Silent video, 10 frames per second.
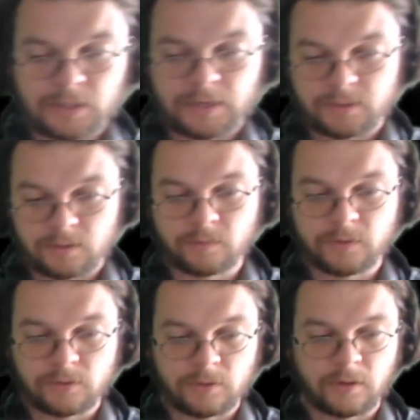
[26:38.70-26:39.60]
is less than
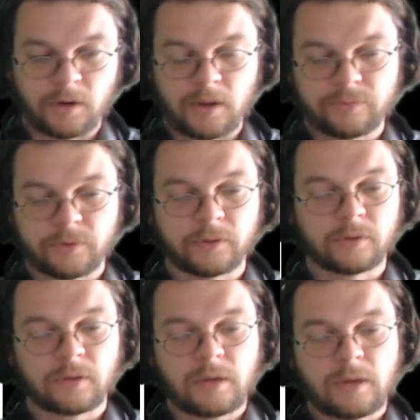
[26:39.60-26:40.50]
what you started off
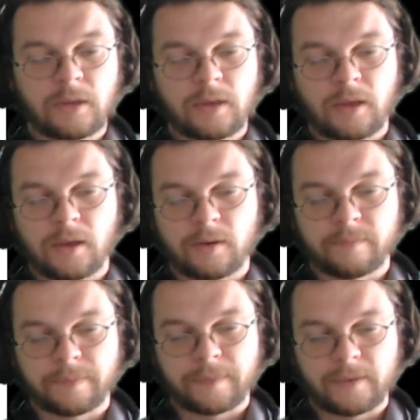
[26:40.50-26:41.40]
with.
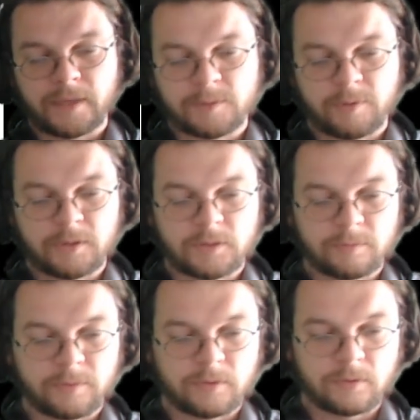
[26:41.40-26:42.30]
And that's pretty
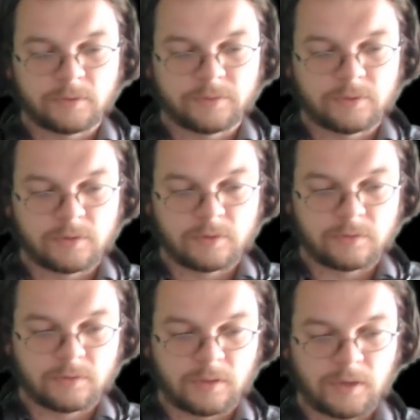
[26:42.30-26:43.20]
simple
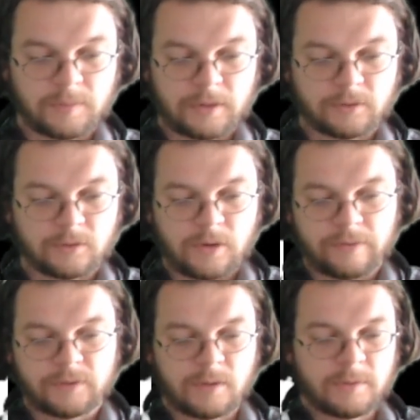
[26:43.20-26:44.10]
to think about. So you
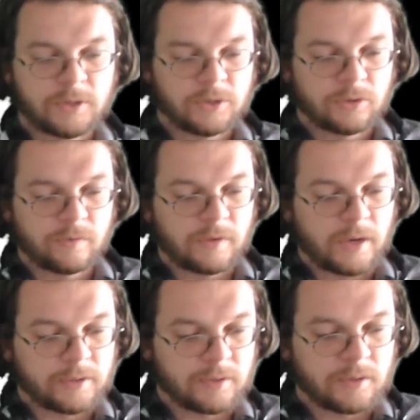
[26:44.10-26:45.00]
have some initial
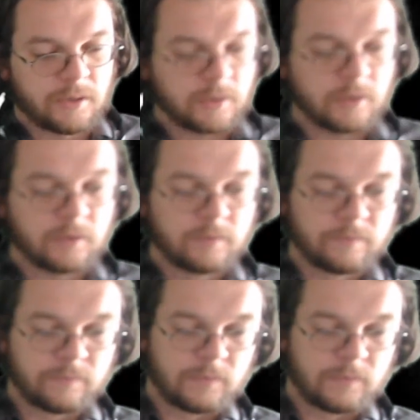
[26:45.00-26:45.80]
velocity here.